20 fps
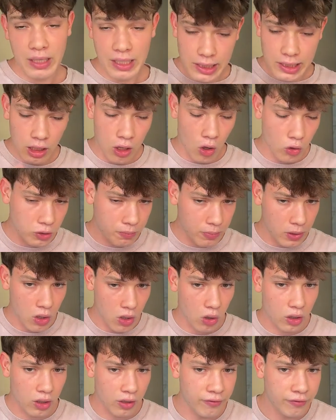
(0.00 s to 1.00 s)
It's close but
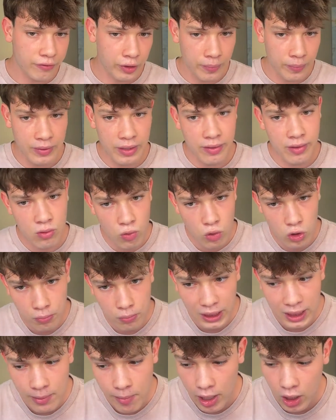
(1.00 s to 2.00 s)
not confirmed, and then we'll
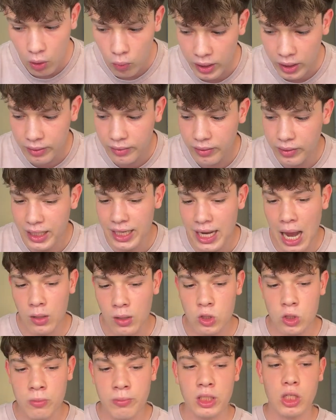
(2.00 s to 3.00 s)
speak about it when the
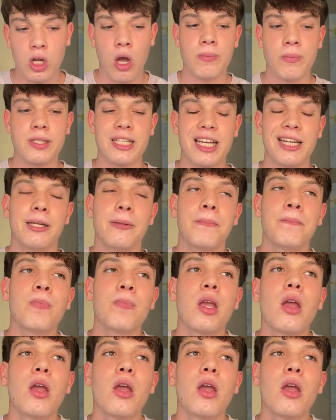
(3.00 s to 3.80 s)
announcement comes in.